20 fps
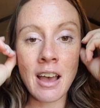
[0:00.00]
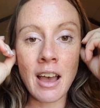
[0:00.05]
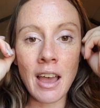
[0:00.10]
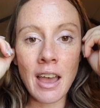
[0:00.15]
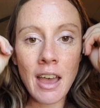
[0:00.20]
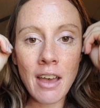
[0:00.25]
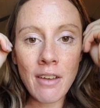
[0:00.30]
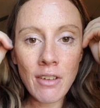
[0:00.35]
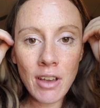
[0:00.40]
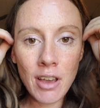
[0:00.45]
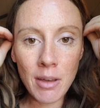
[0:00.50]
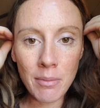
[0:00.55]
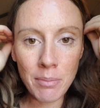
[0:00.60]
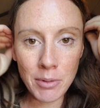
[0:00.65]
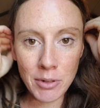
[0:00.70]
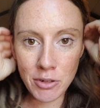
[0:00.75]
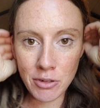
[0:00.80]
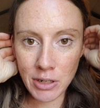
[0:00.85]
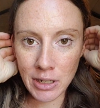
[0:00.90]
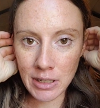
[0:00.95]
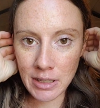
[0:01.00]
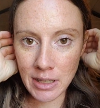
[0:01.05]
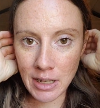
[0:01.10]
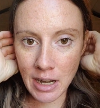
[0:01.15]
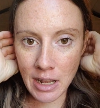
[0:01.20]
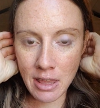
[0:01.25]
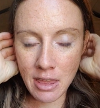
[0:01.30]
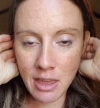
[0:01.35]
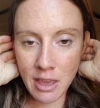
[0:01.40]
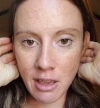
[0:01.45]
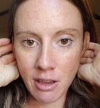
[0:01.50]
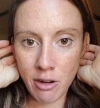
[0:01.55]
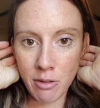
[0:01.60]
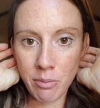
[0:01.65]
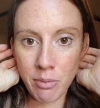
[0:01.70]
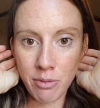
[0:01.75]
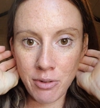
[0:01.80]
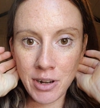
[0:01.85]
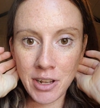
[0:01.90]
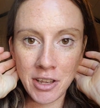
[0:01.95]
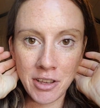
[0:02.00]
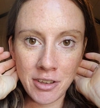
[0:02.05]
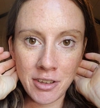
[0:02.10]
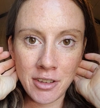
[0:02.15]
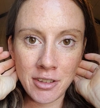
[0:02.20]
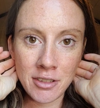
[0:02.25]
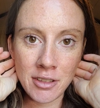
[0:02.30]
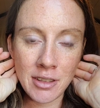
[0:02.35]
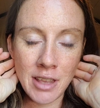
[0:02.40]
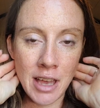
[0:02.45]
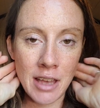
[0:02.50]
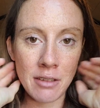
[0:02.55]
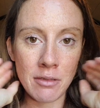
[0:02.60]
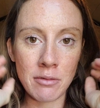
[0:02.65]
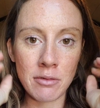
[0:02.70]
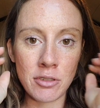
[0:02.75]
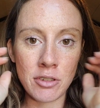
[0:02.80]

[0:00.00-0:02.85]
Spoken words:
I have a couple tricks that I think are pretty good that